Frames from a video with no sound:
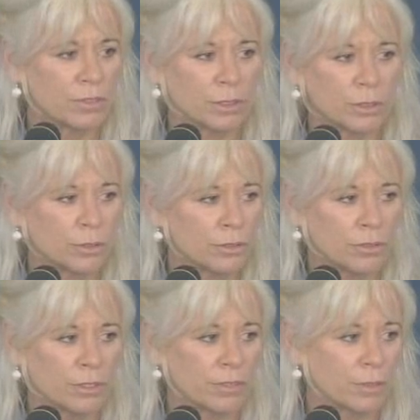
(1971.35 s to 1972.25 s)
For
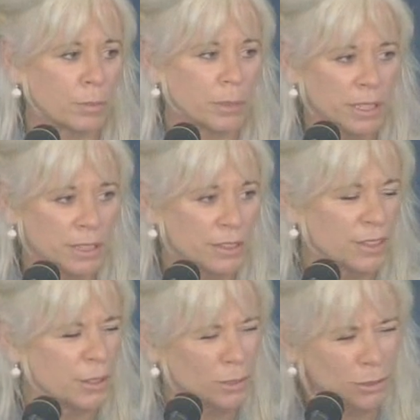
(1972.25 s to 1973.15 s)
truth, for peace,
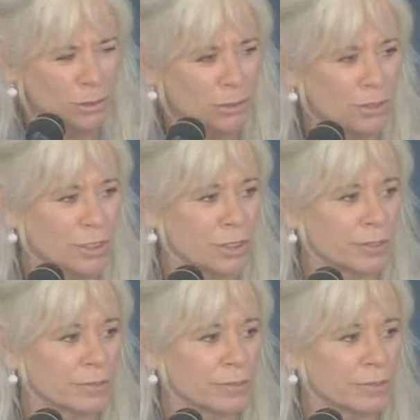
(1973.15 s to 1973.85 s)
huge.